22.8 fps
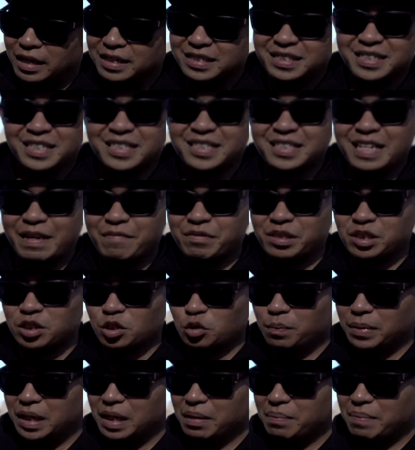it's the
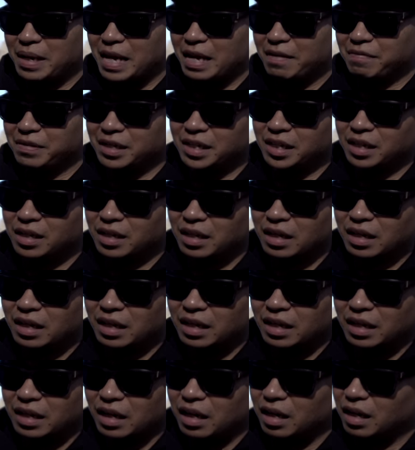7.2 medium heavy.
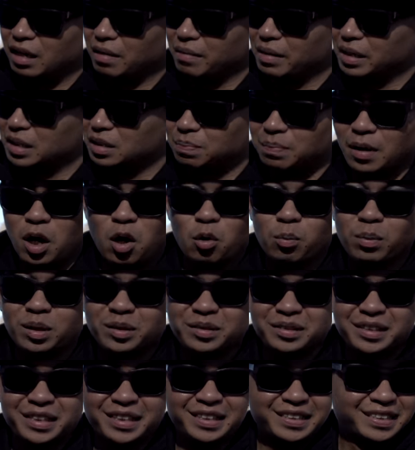Uh, it's
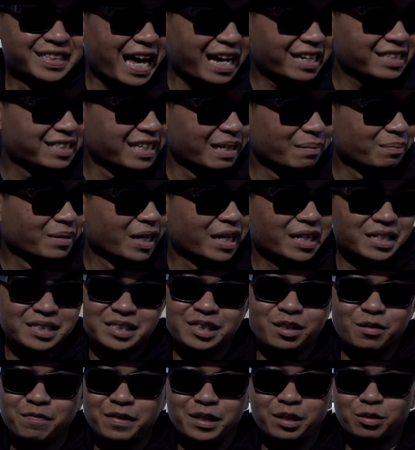almost the exact same thing as
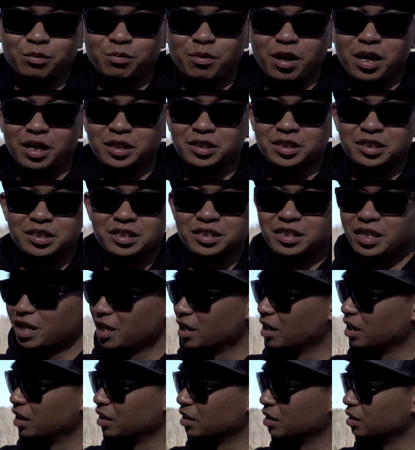the Defender rod, just
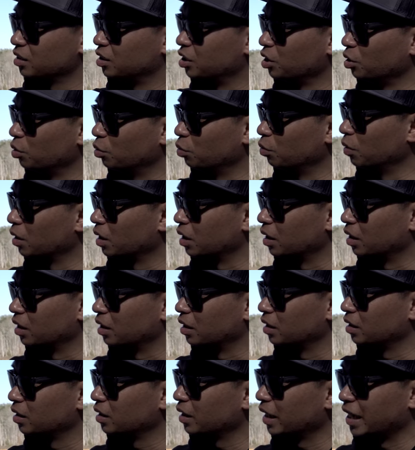two
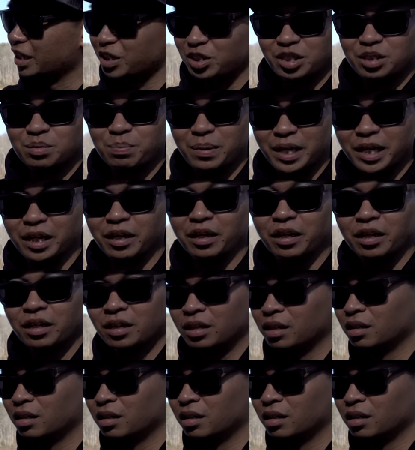uh, inches bigger.